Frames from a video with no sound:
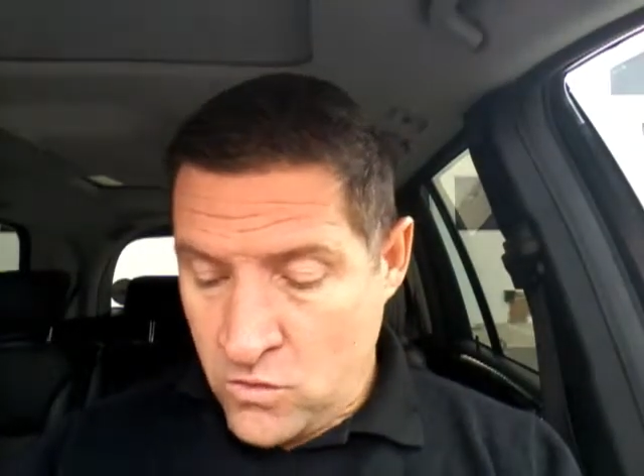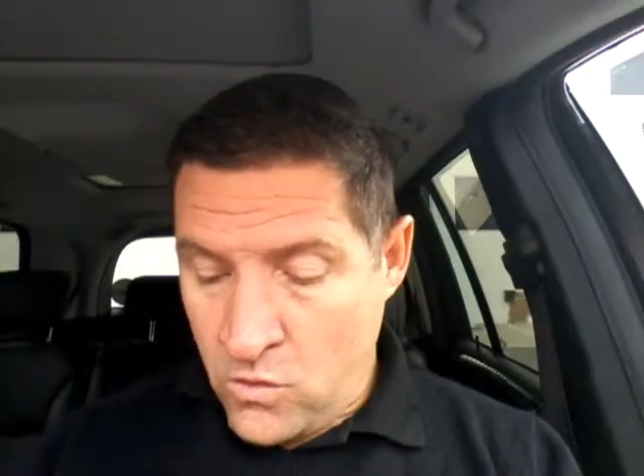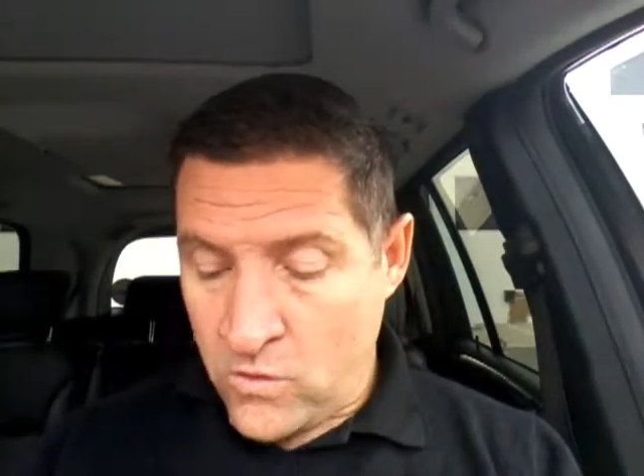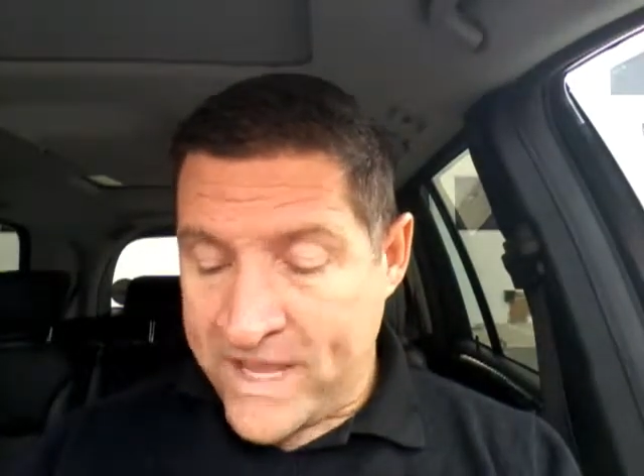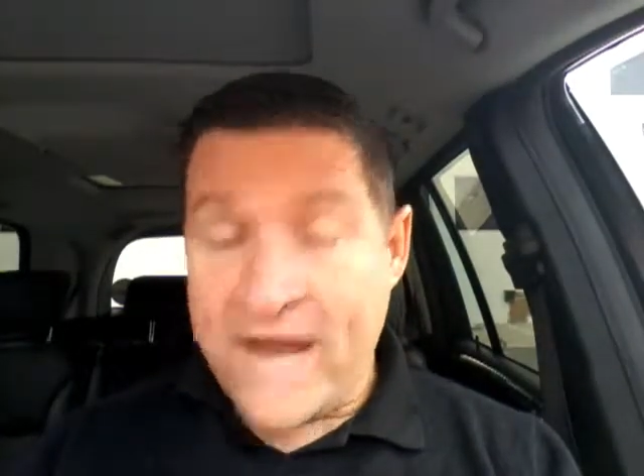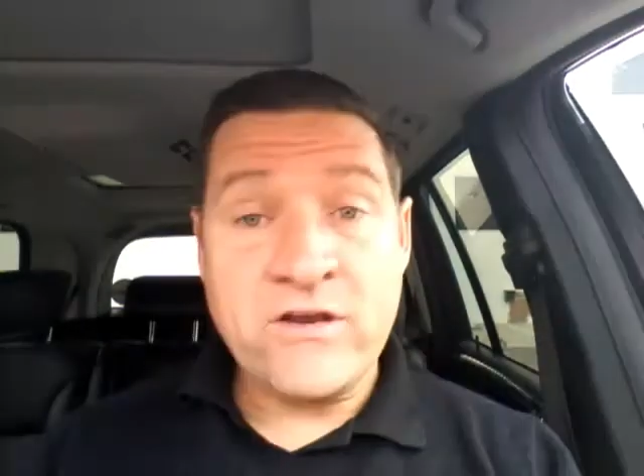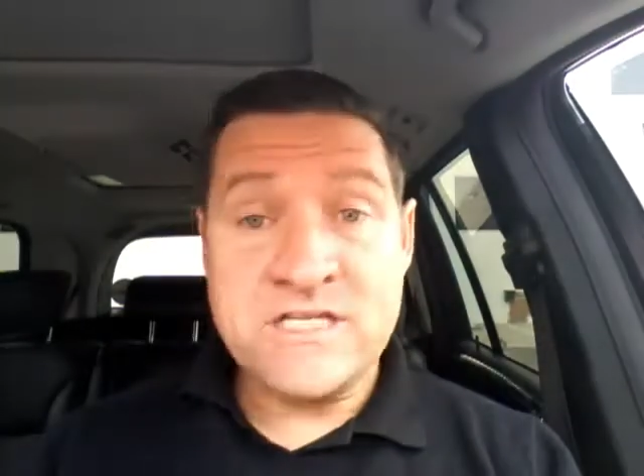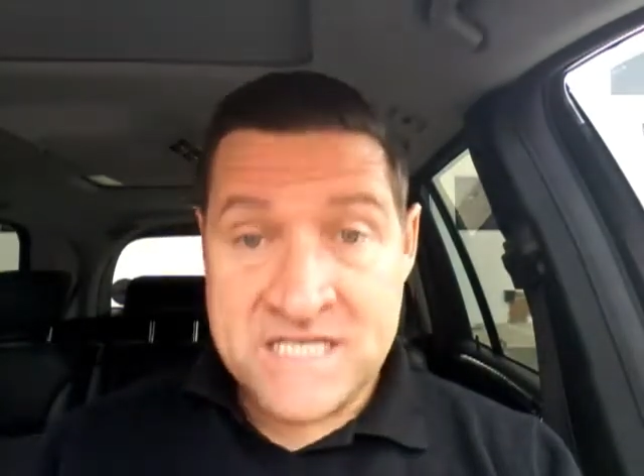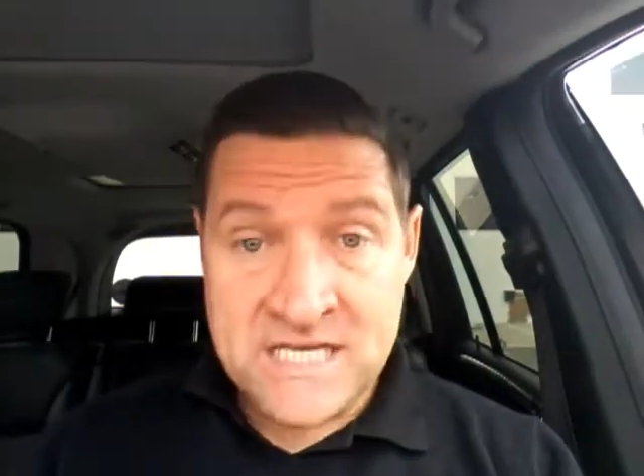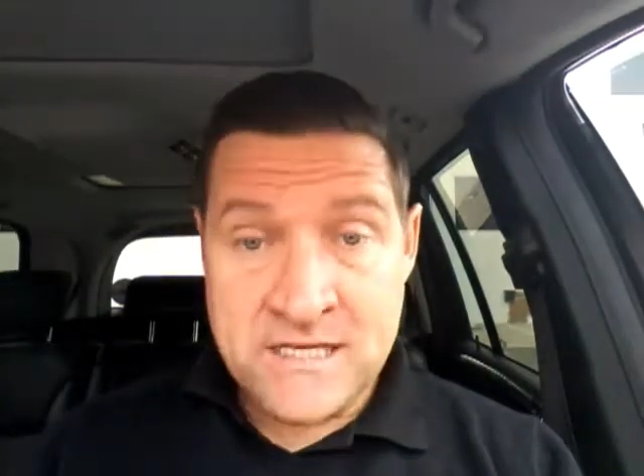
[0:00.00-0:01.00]
or
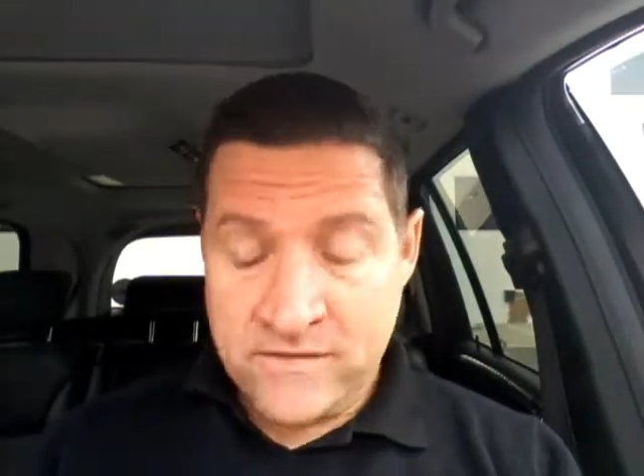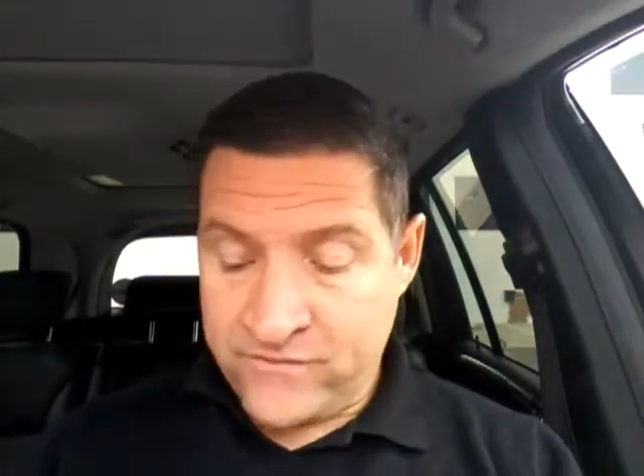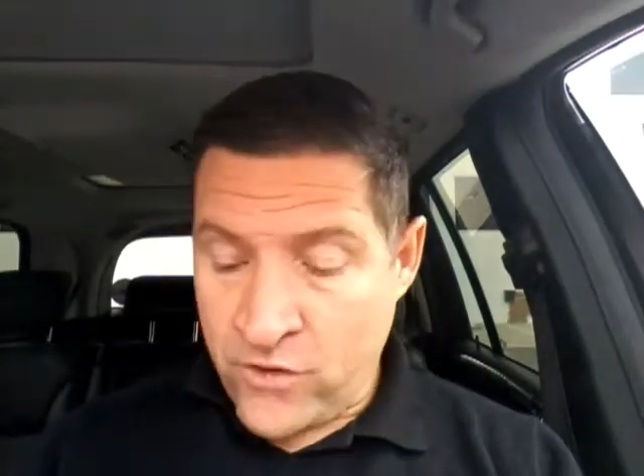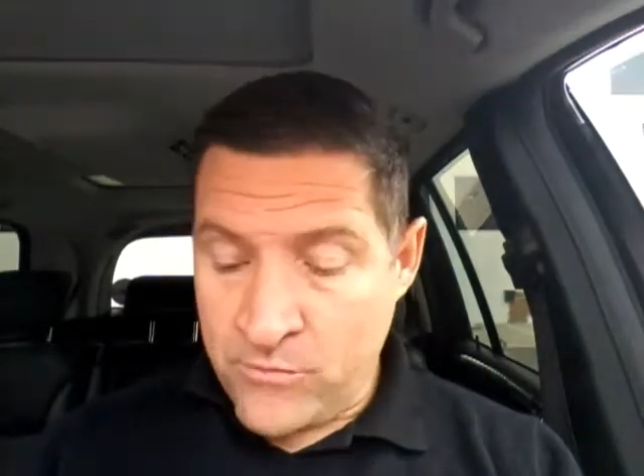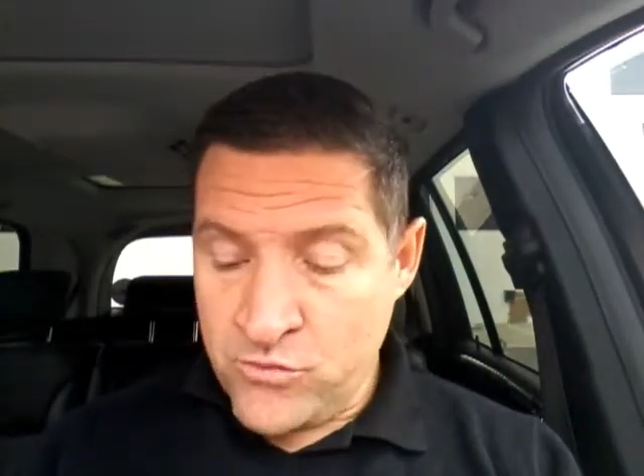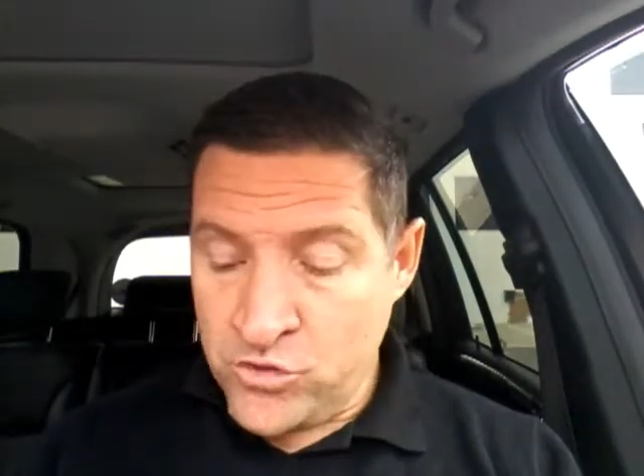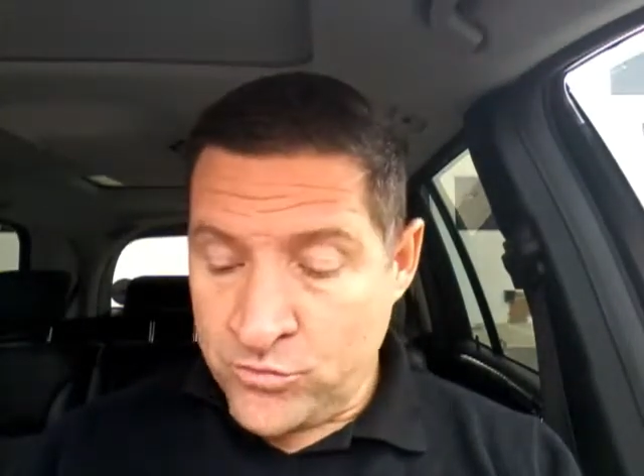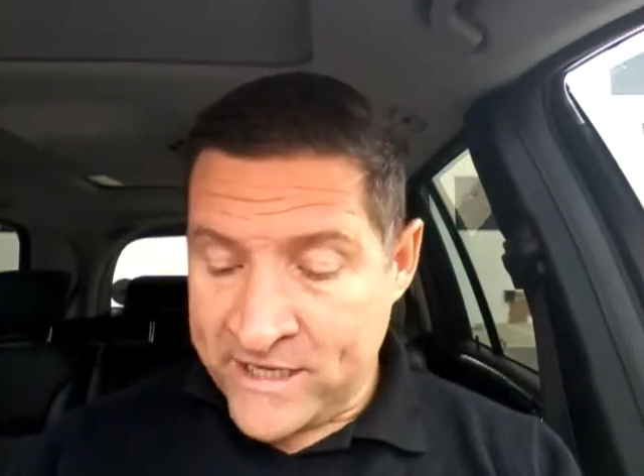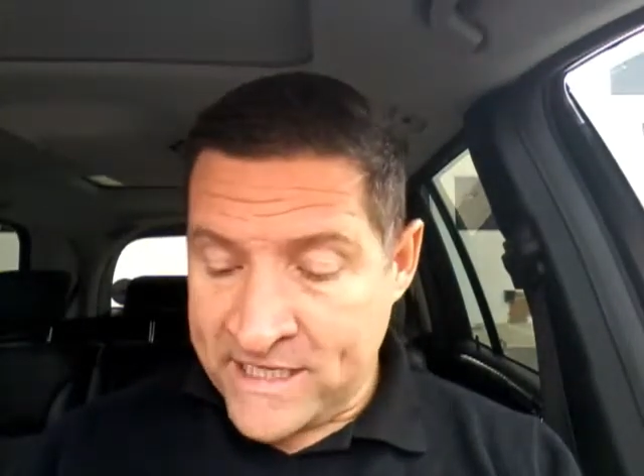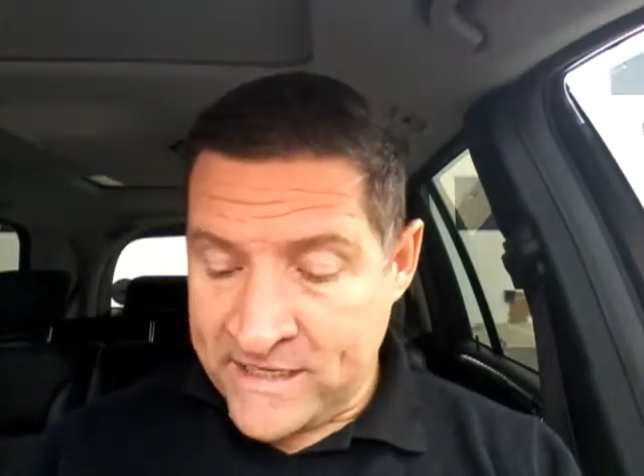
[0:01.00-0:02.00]
guarantee from
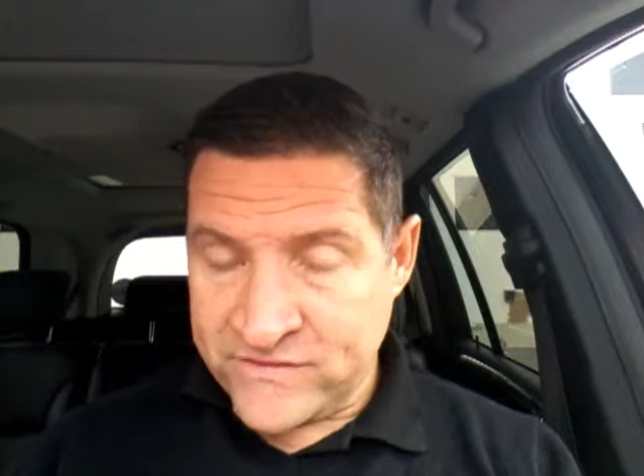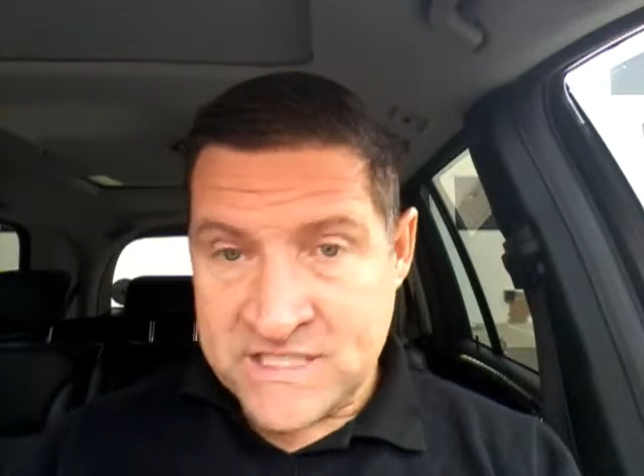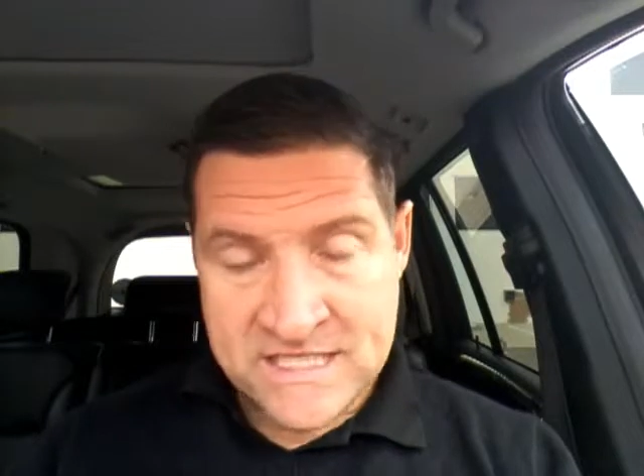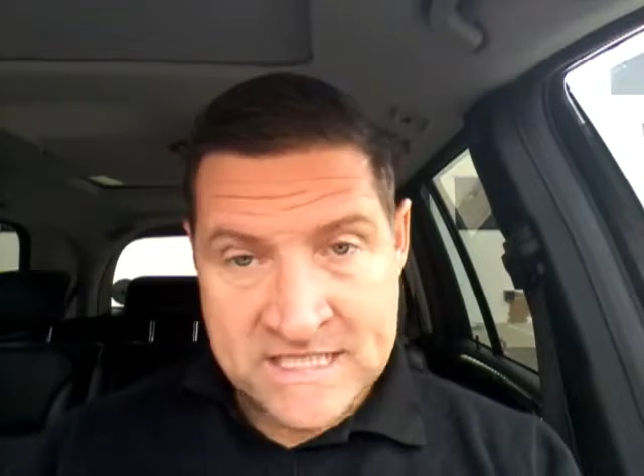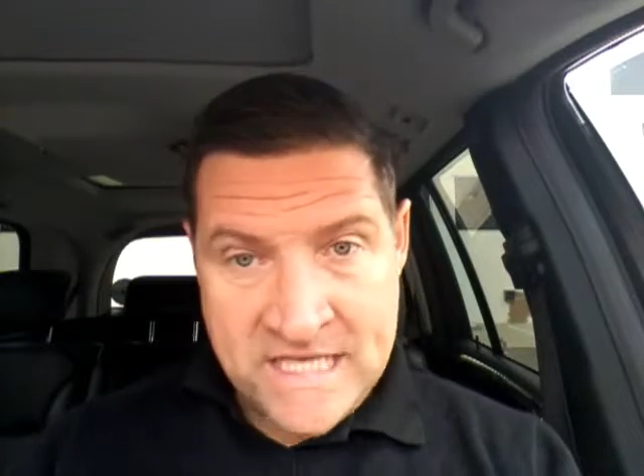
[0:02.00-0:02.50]
Uber and Lyft.